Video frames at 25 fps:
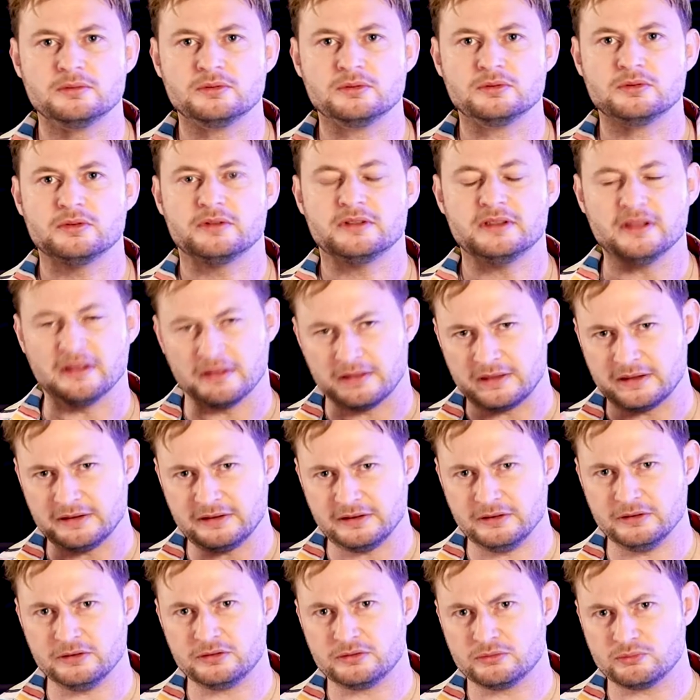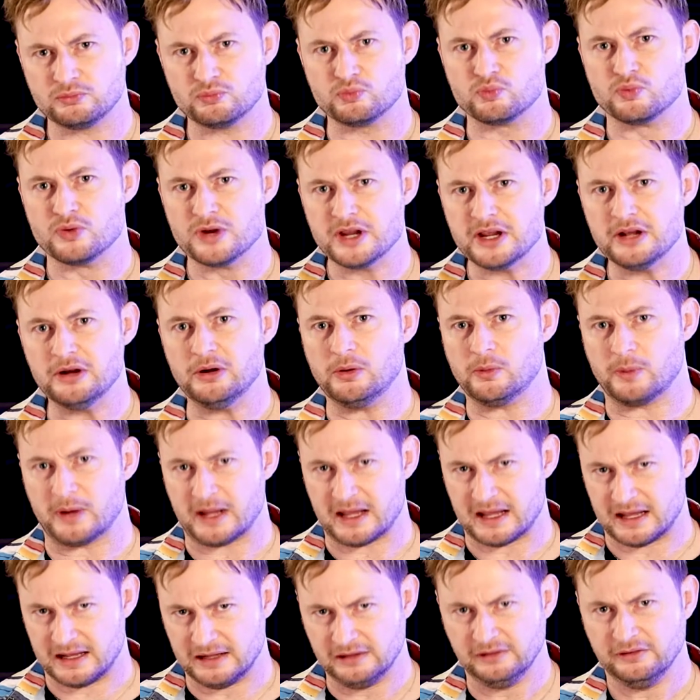This is real
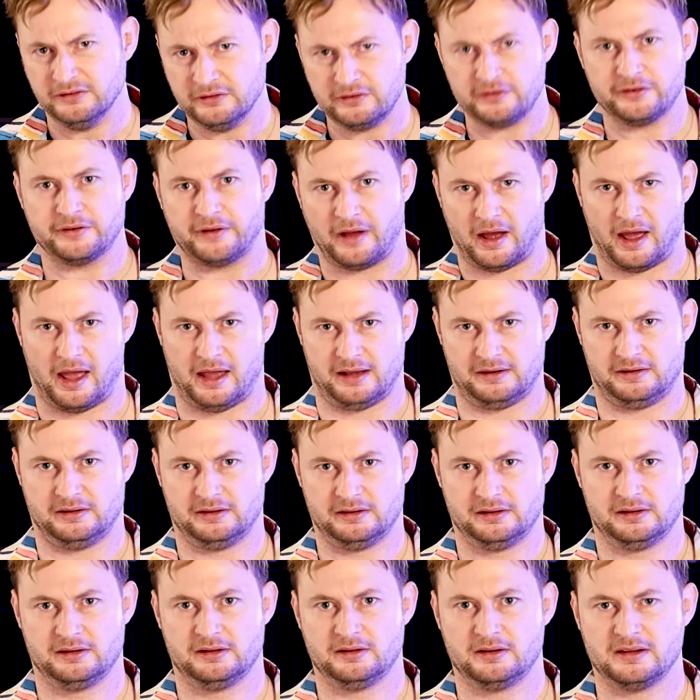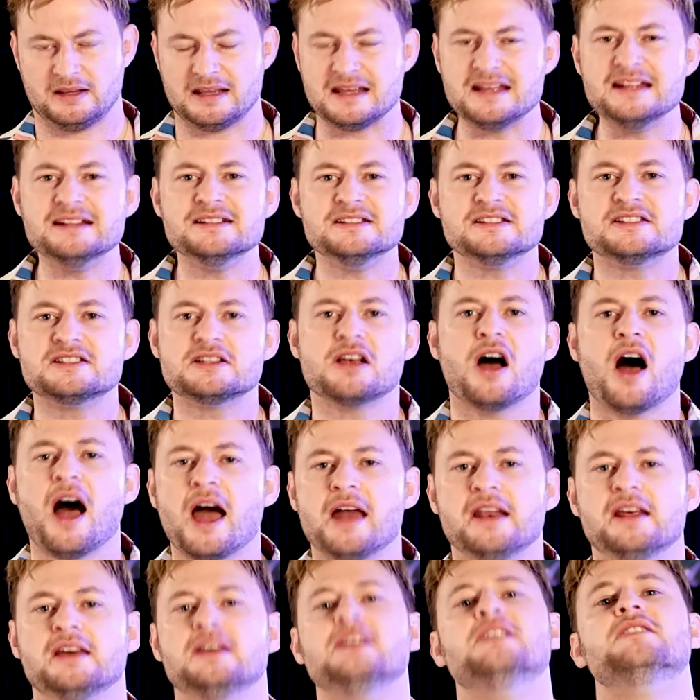insider
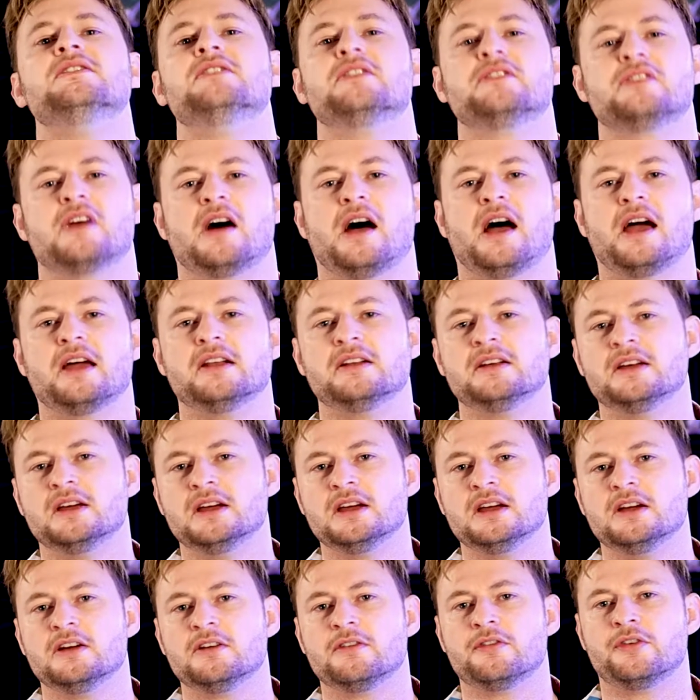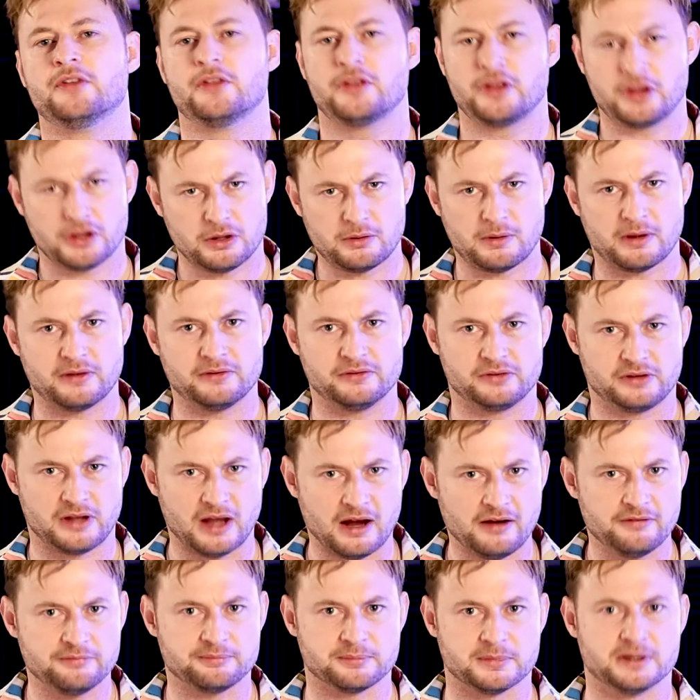insight for the US
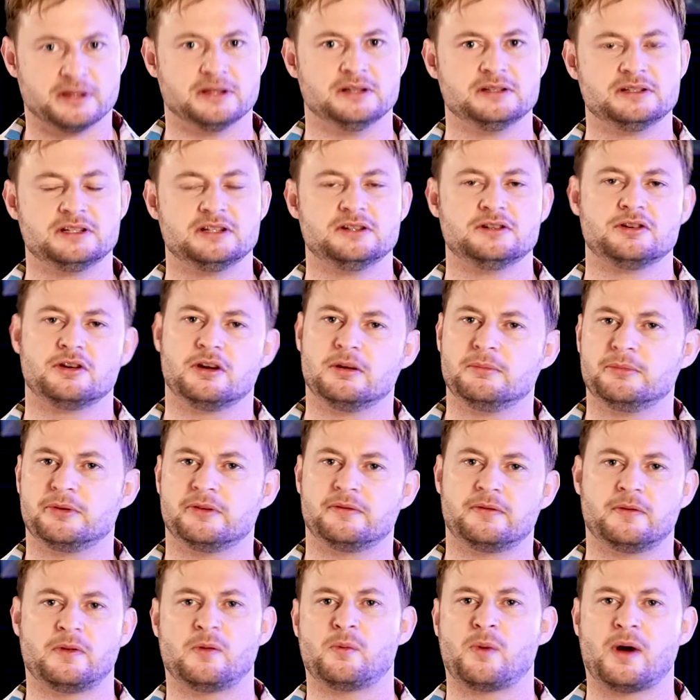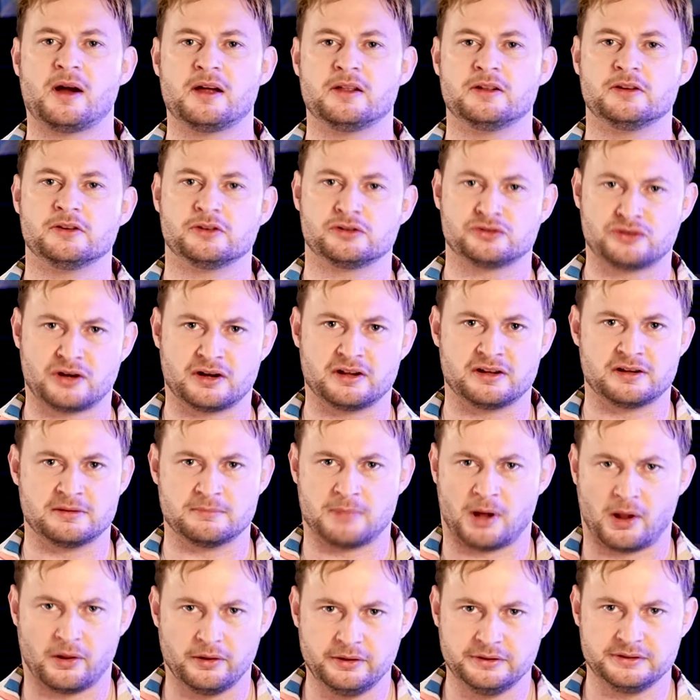government in terms of the way the Australian
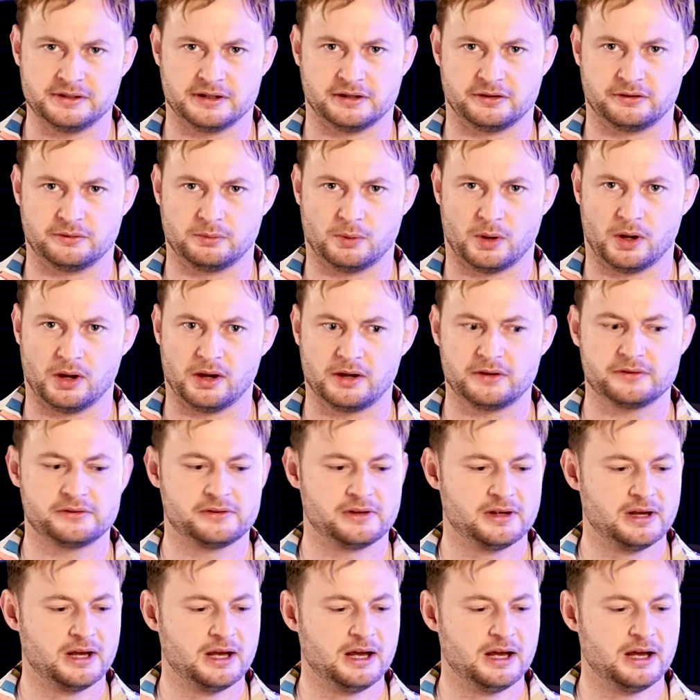politics works,